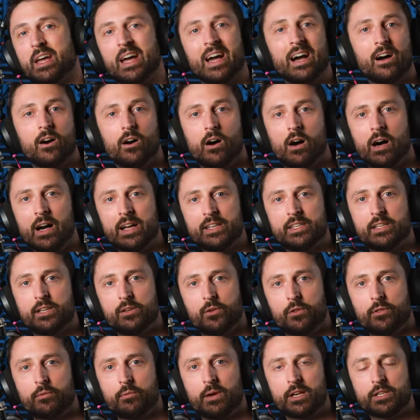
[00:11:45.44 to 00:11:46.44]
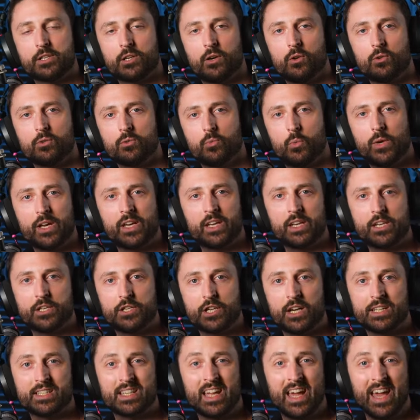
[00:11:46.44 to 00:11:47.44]
our ideal threshold, we can
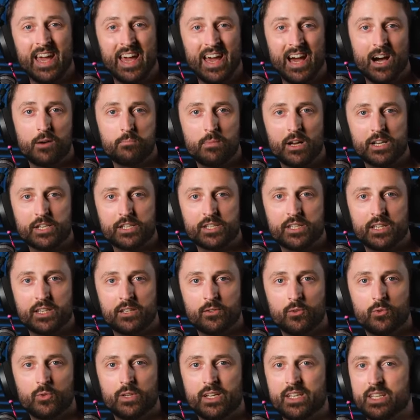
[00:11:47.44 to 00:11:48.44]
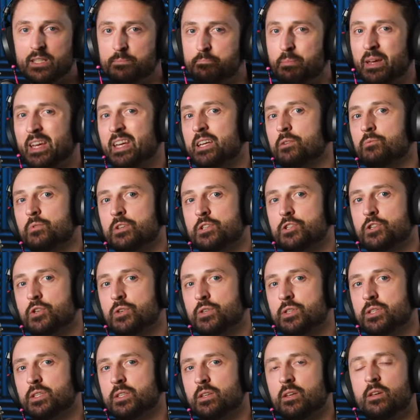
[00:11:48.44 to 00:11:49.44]
adjust how much signal is being
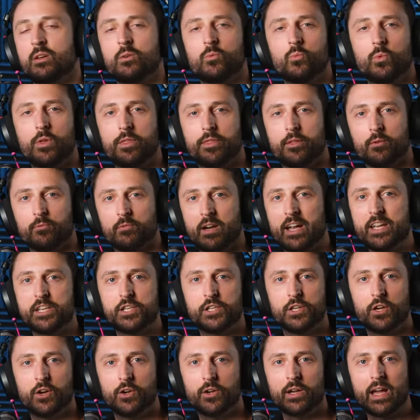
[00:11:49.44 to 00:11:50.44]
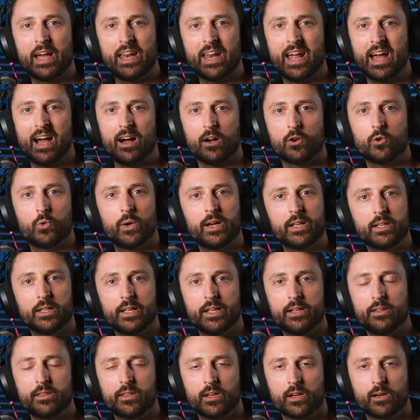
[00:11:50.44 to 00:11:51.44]
reduced with the ratio and how
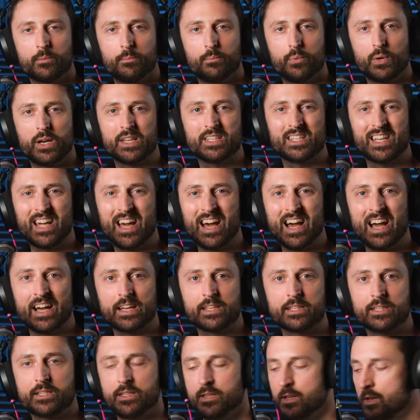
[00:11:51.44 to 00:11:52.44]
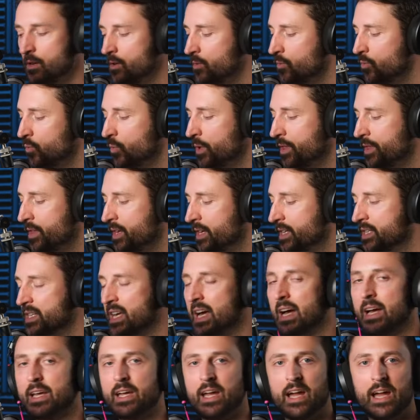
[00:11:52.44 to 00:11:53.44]
quickly the compressor acts with the
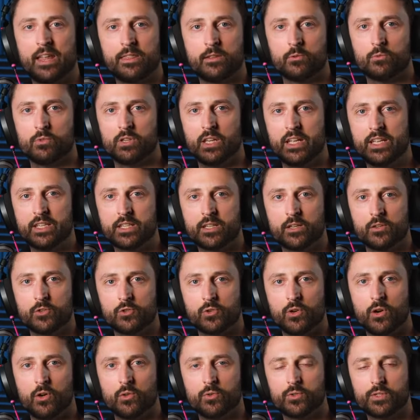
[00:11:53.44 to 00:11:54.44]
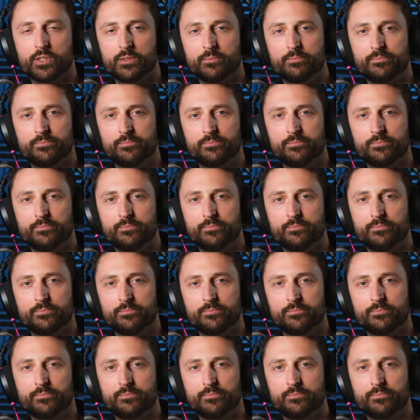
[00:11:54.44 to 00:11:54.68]
attack and the release controls.